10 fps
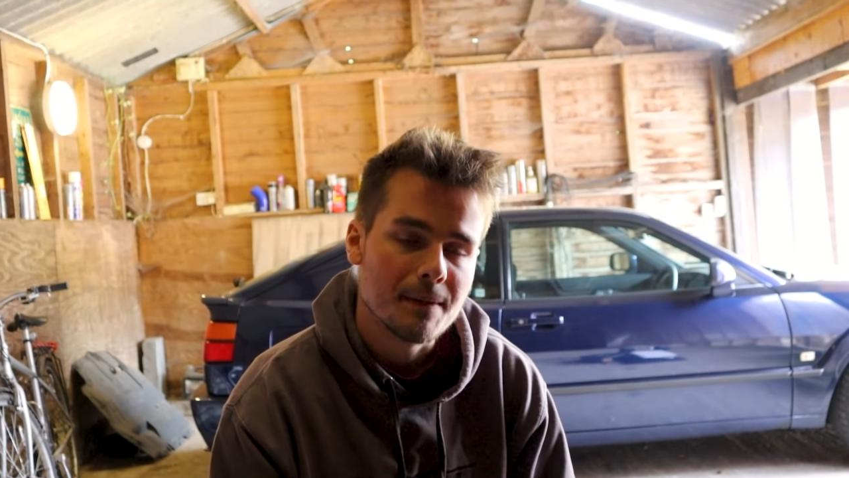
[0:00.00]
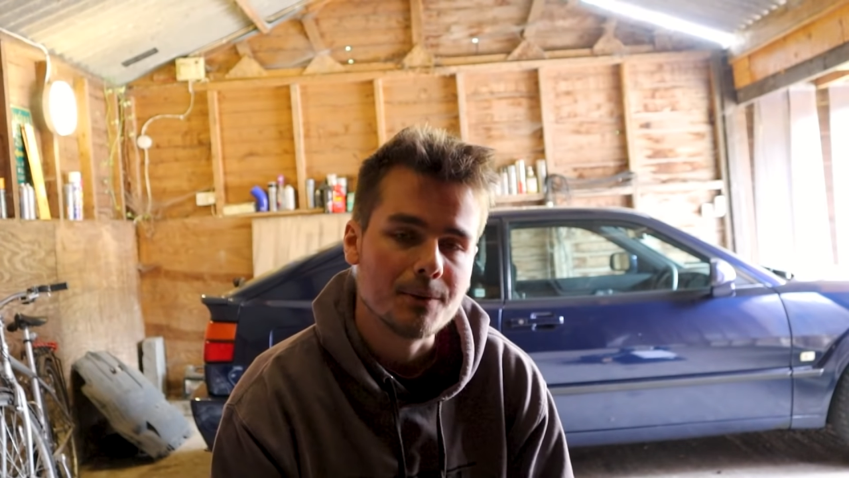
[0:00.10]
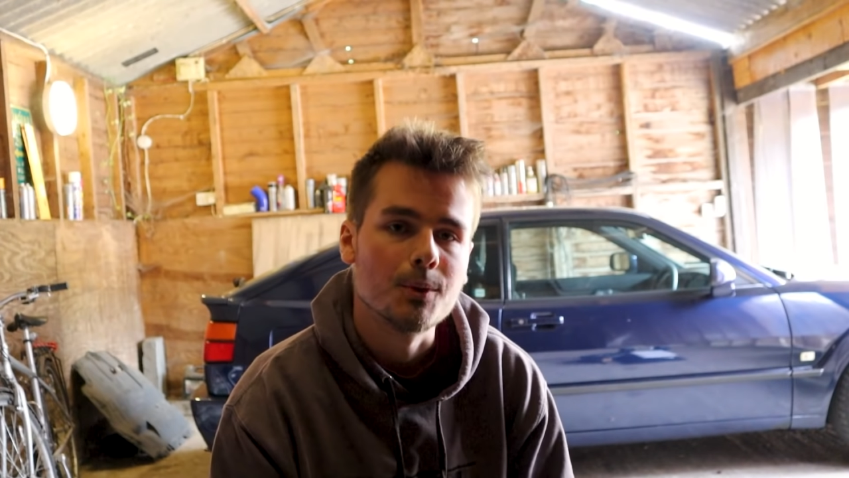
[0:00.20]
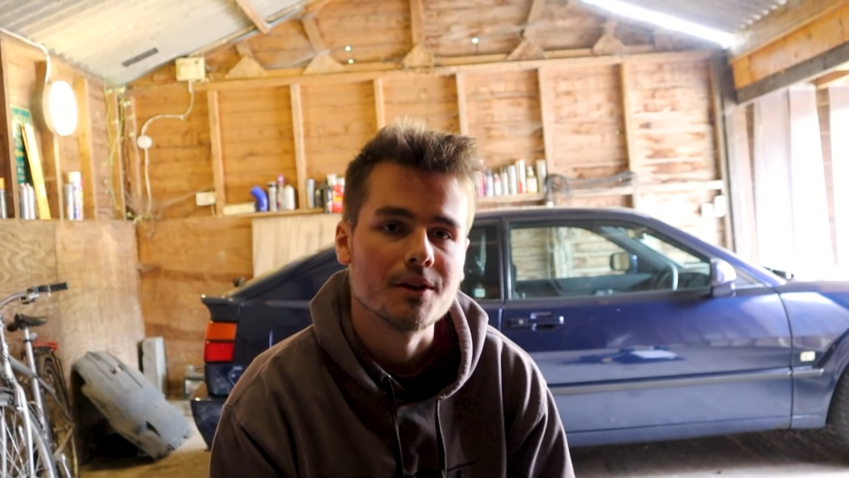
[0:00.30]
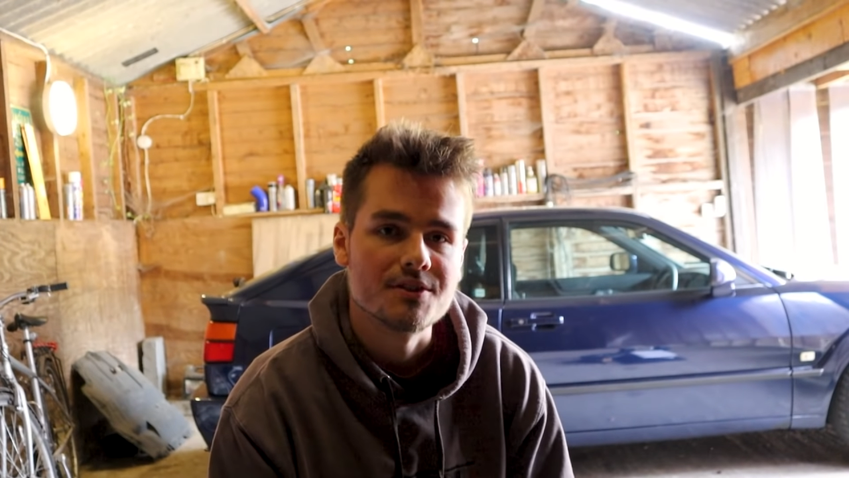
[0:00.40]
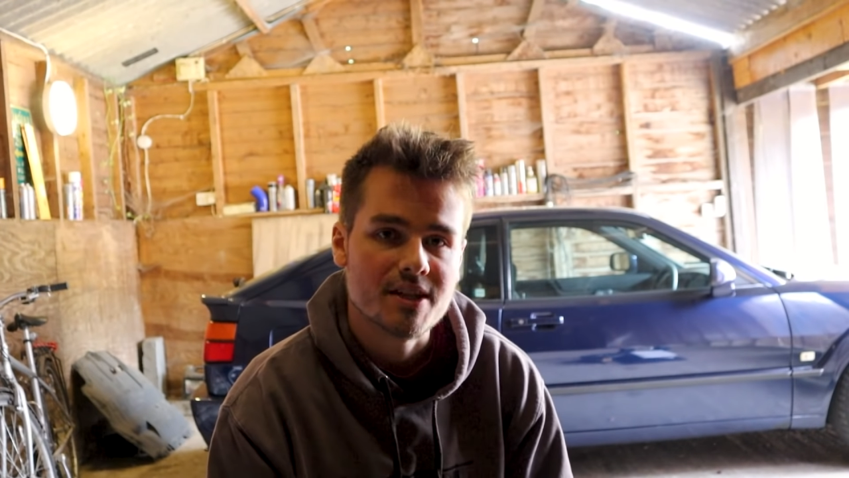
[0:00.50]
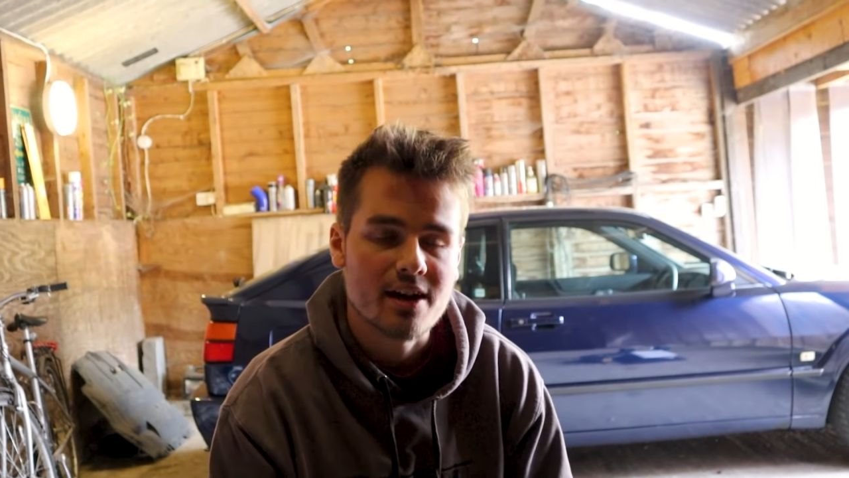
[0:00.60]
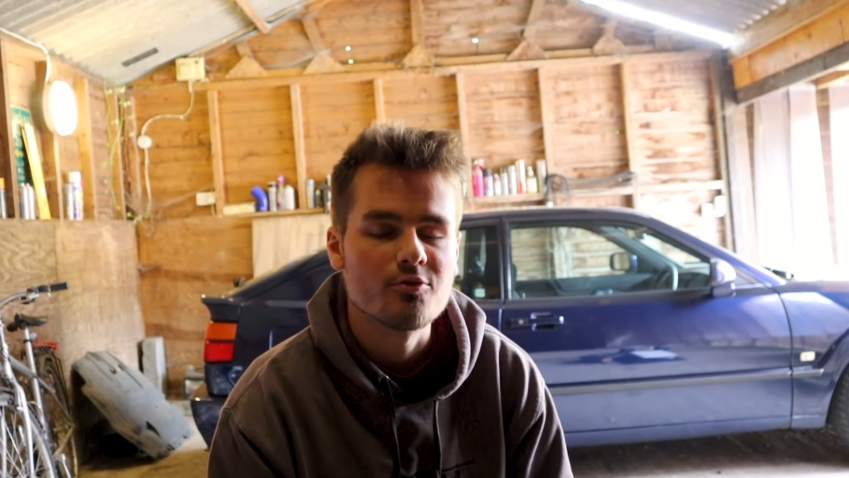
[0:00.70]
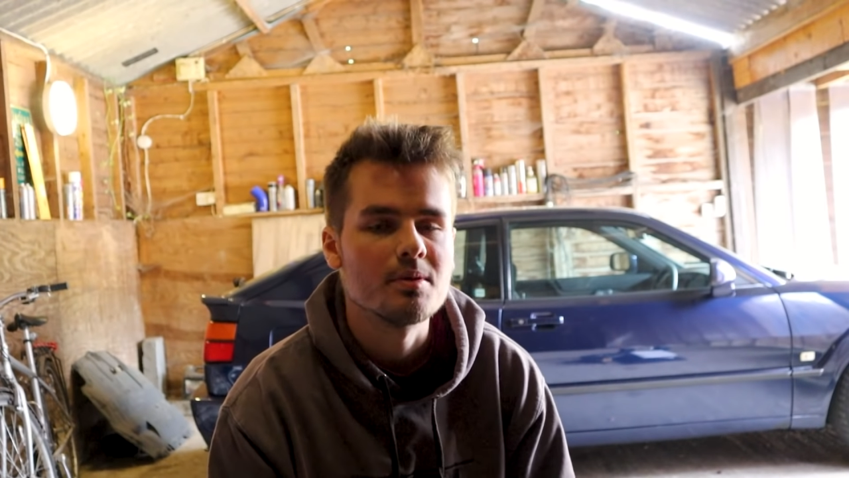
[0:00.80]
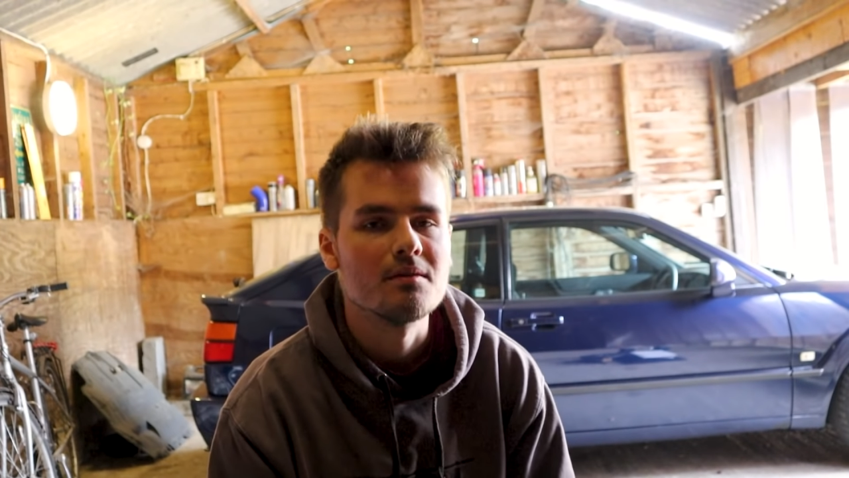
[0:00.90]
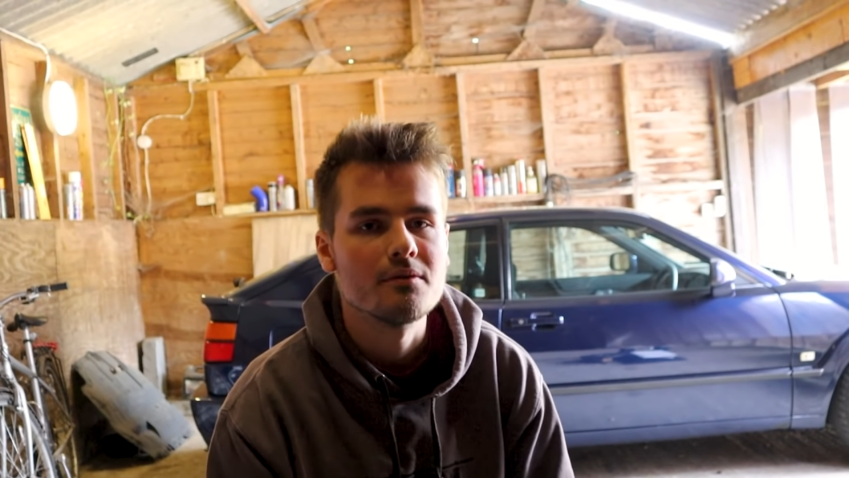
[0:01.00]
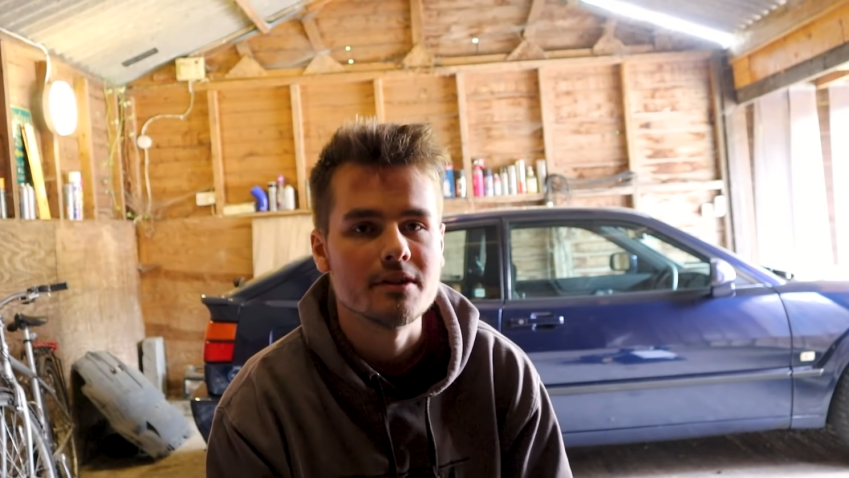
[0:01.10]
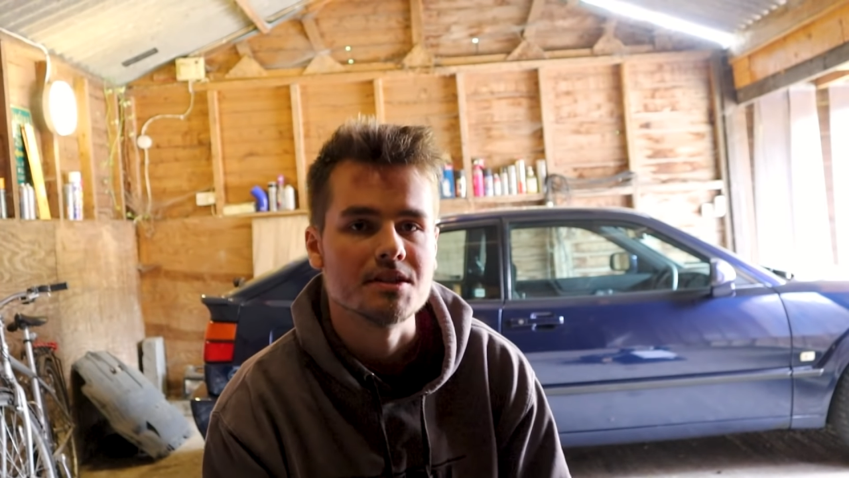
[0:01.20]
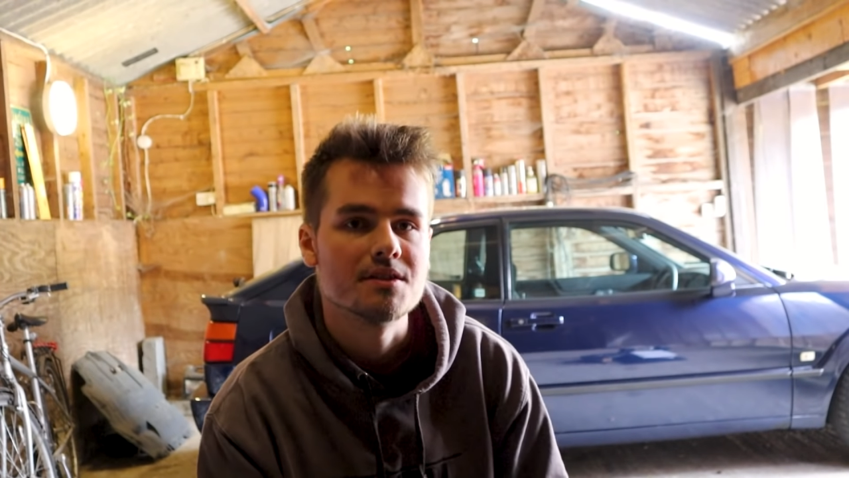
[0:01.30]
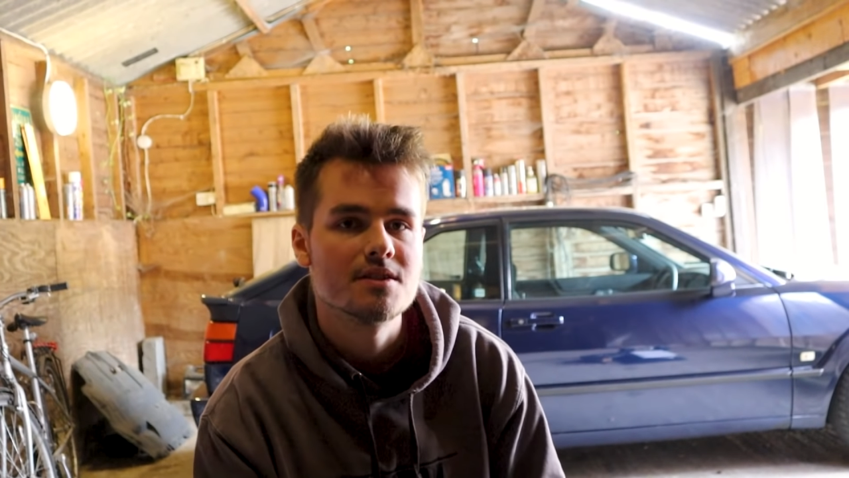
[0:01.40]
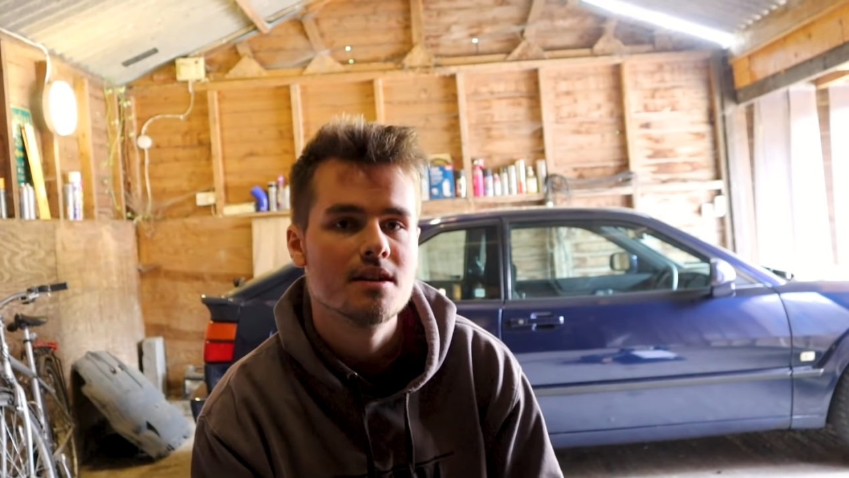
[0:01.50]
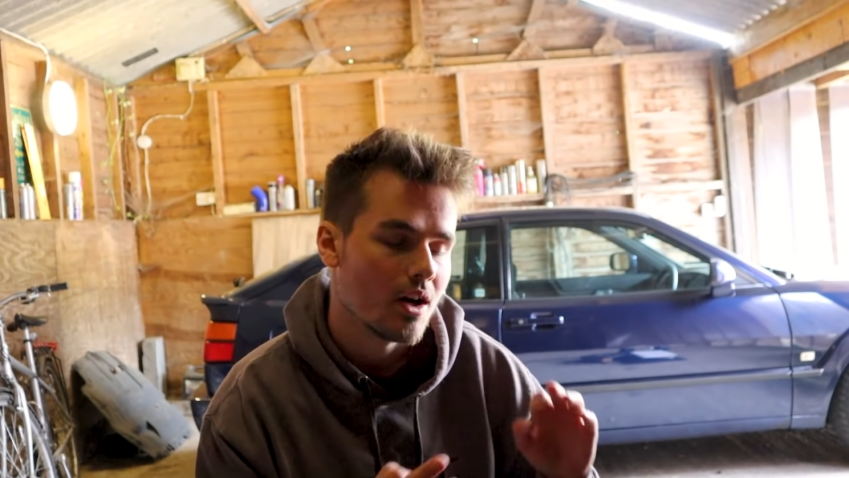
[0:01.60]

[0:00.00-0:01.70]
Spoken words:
big ones have been fixed.